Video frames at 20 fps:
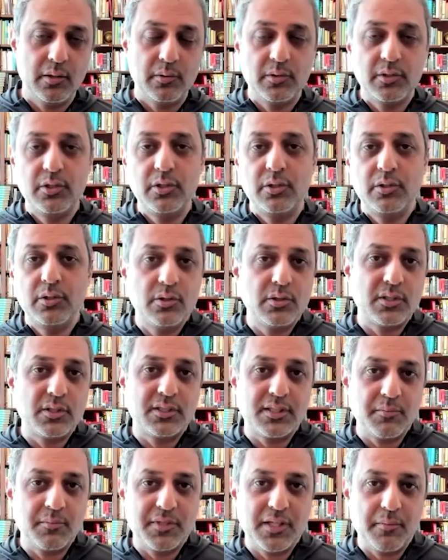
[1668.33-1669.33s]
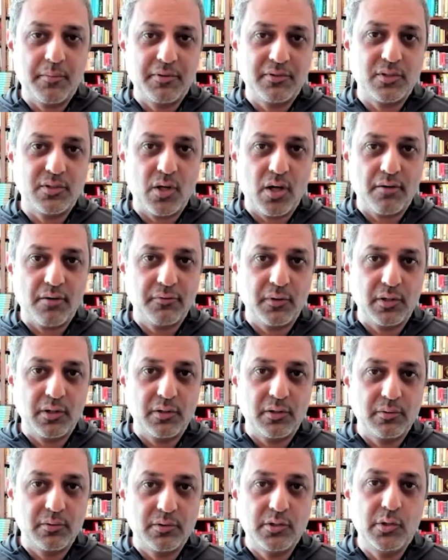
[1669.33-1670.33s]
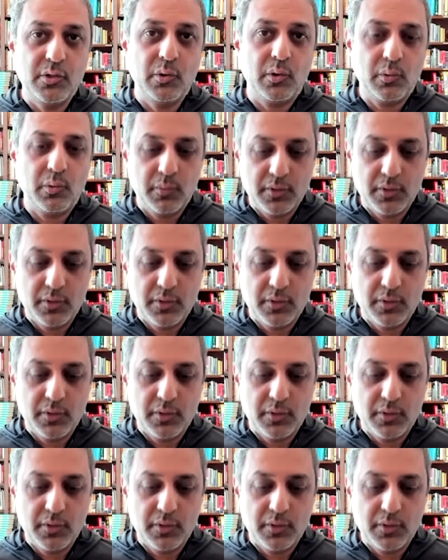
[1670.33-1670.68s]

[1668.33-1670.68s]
using some type of software tool,